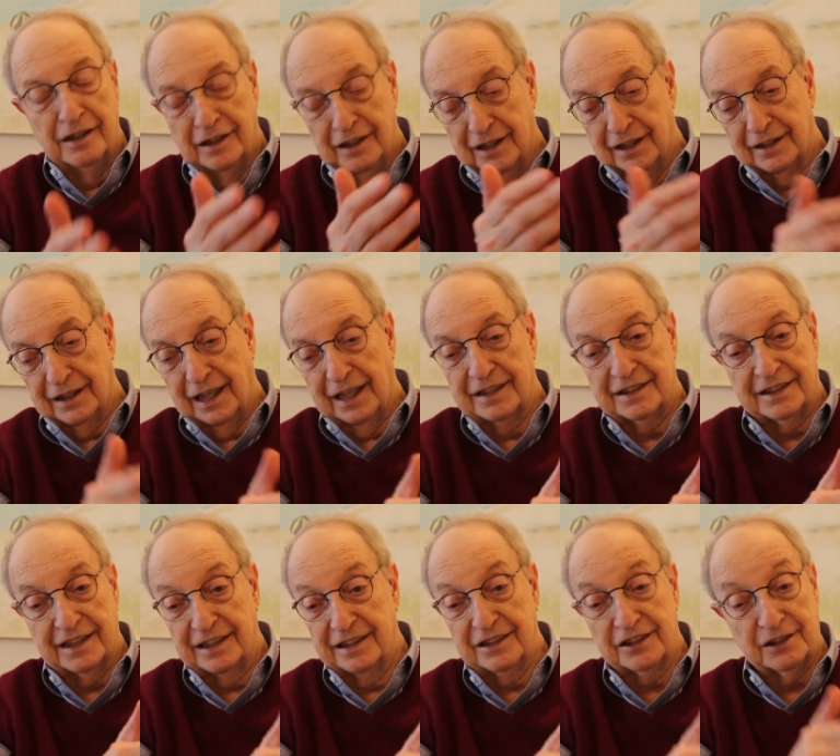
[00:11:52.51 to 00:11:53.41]
And I
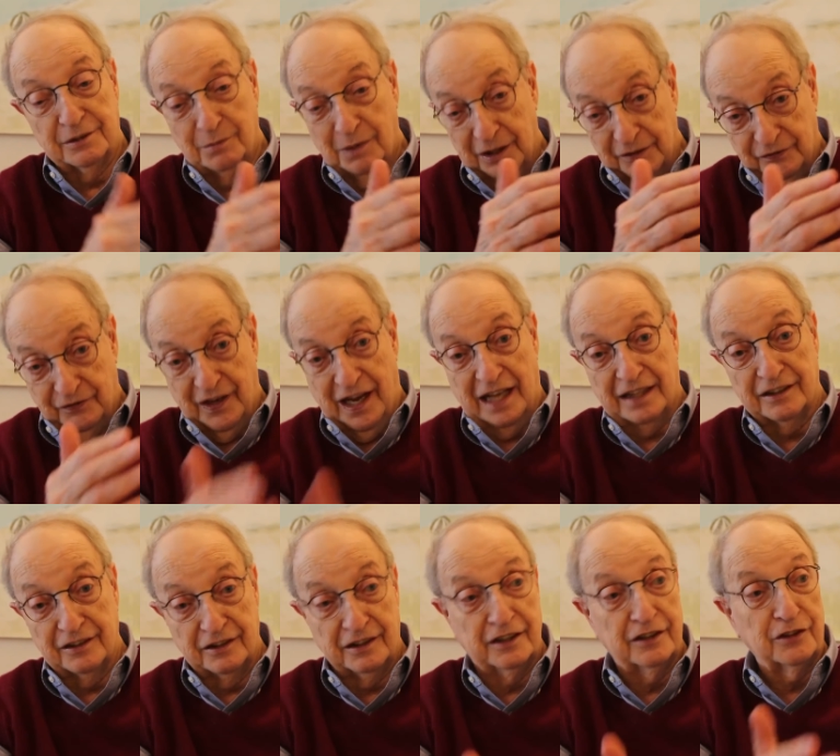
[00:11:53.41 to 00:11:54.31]
said, listen, my
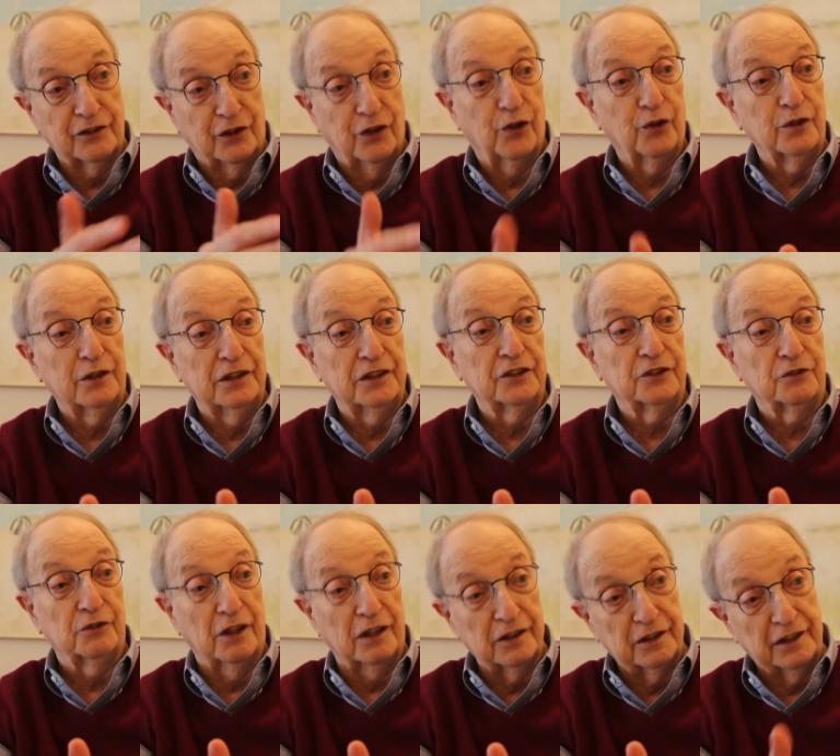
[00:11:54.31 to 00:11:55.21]
father didn't go to
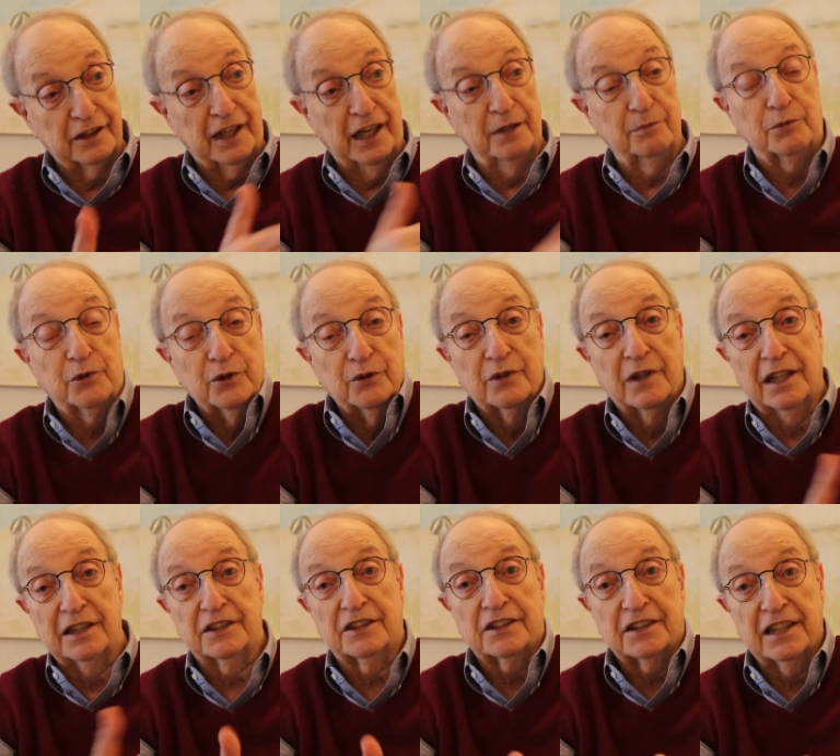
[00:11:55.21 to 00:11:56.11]
Israel. He came to the
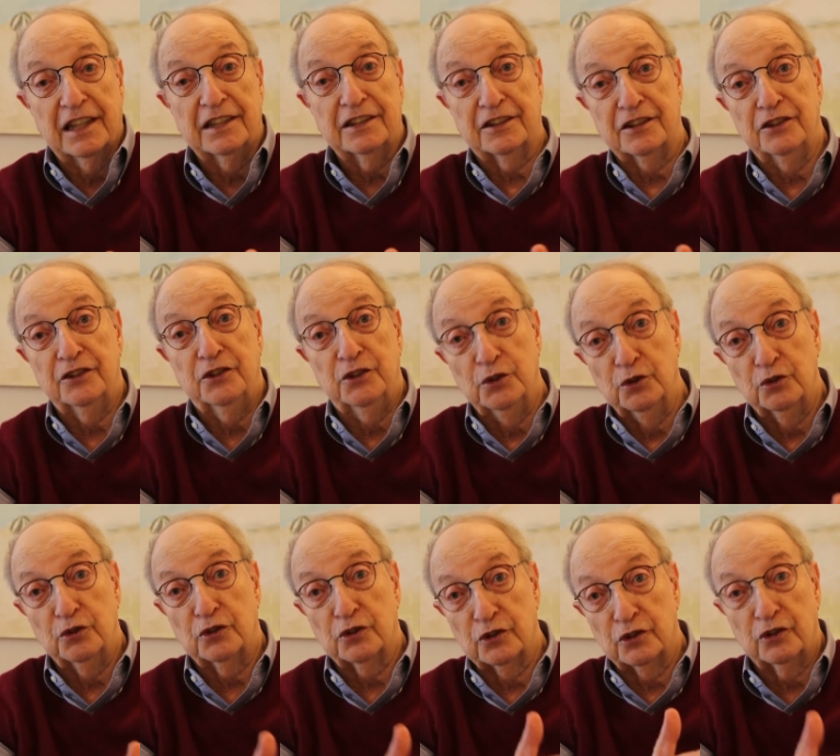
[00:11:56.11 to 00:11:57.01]
United States. The
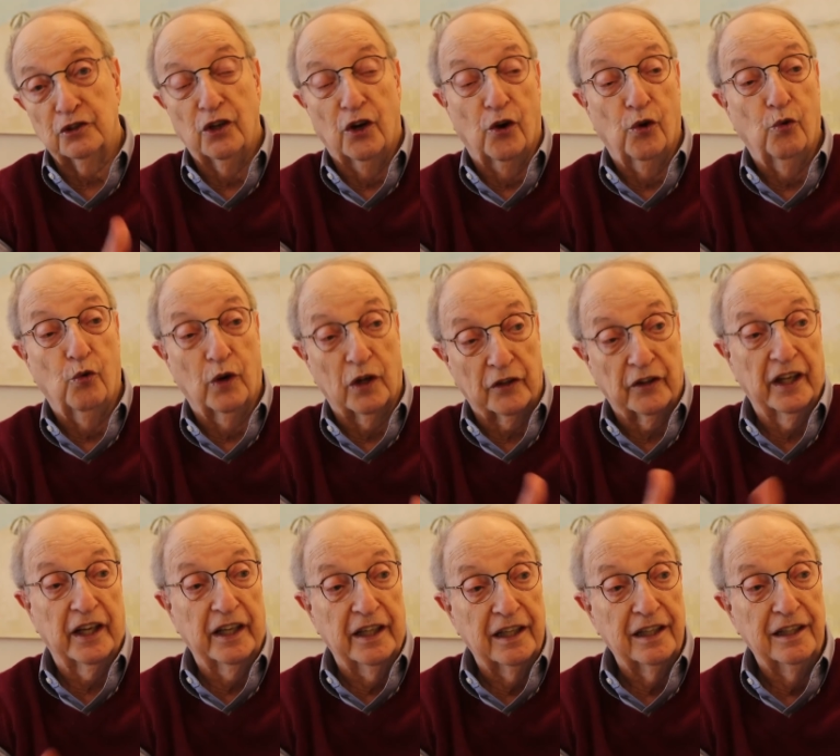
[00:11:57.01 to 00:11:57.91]
Jews should go where
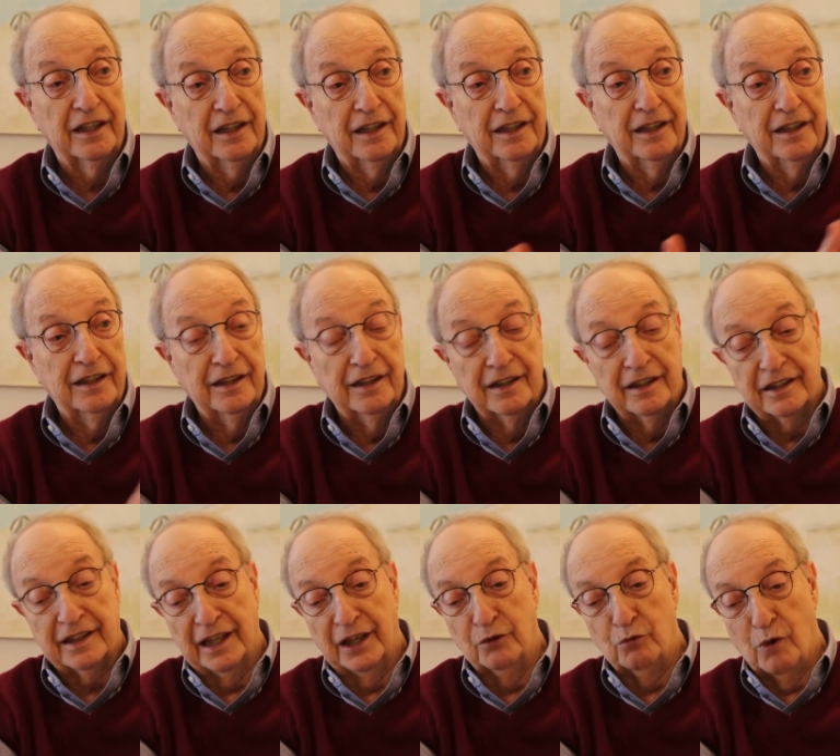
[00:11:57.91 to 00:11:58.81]
they,
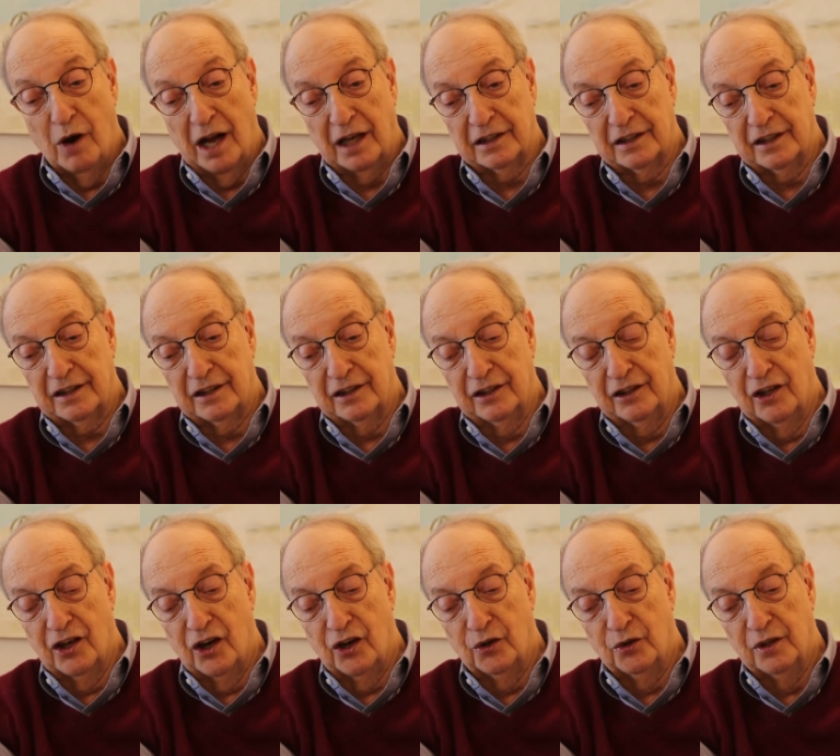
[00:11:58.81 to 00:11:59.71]
they wanted to
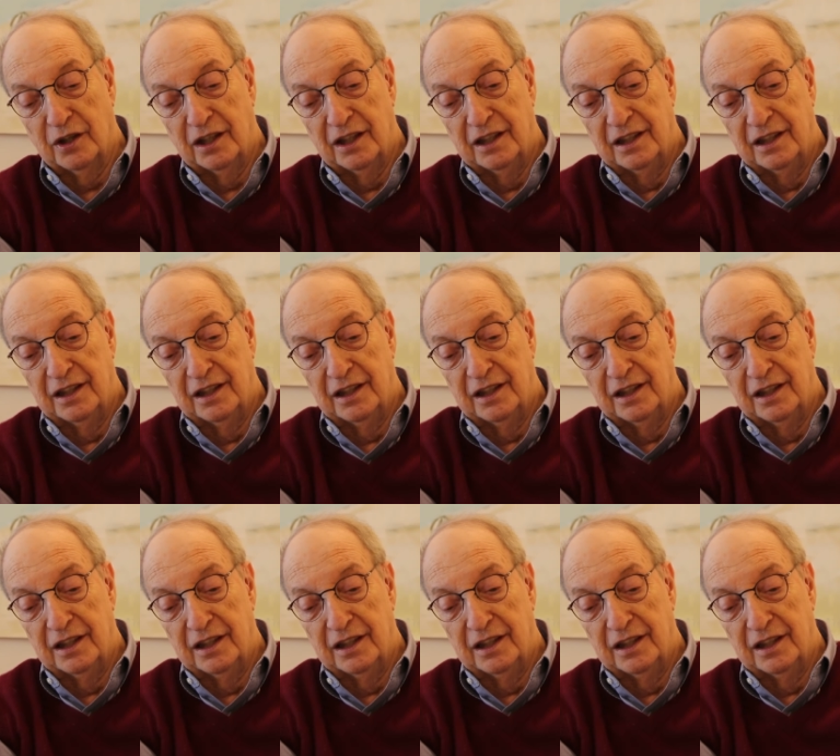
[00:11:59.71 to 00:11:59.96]
go.